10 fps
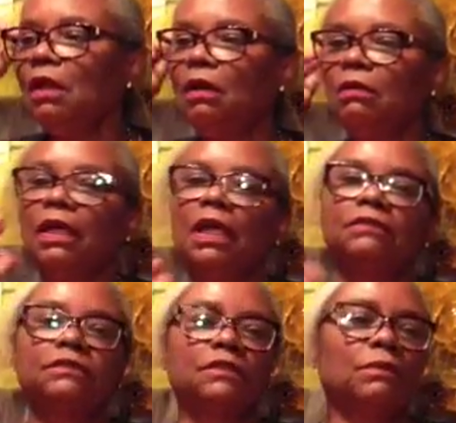okay,
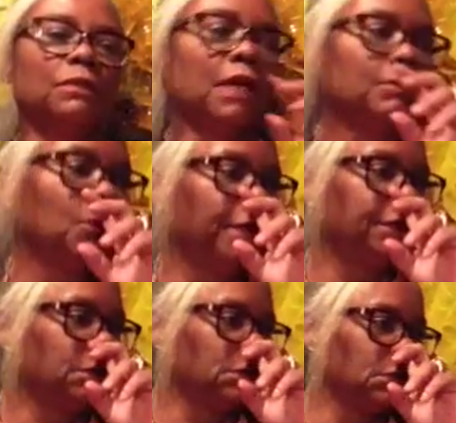so what I'm
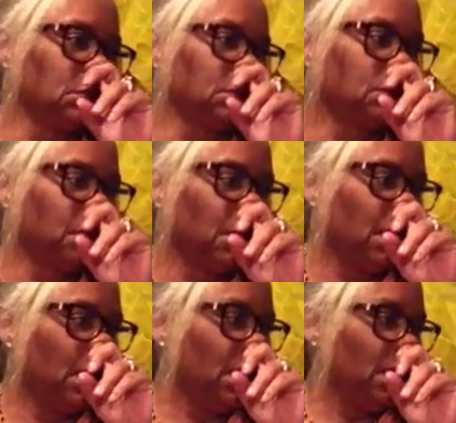going to do
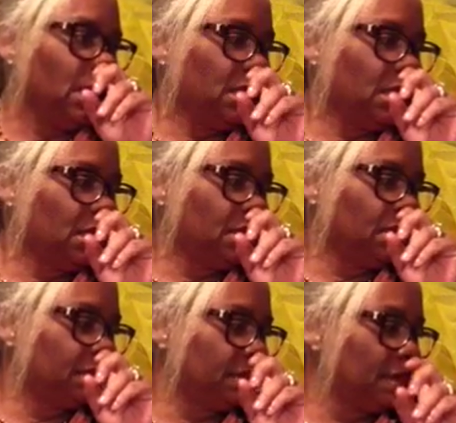
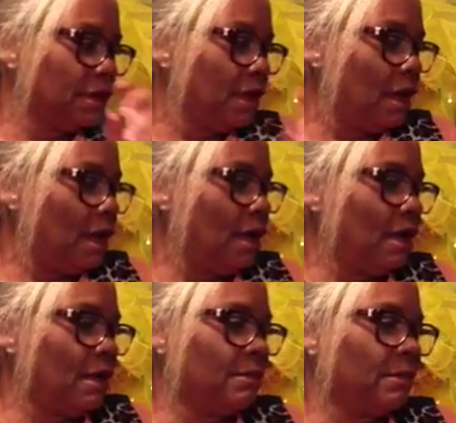is
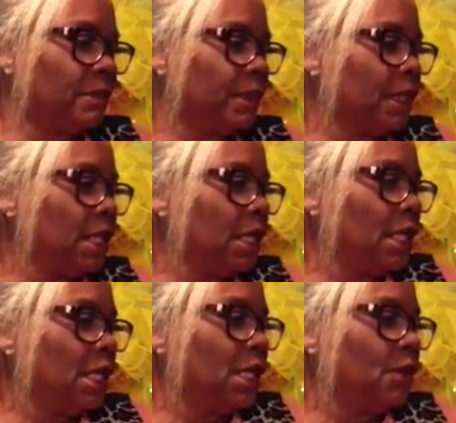
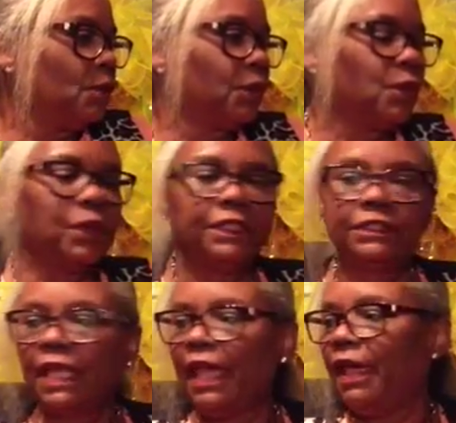we're going
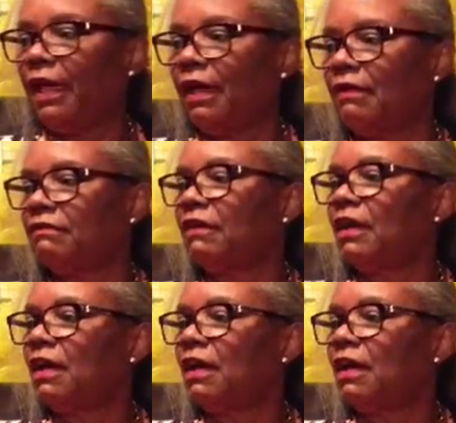to have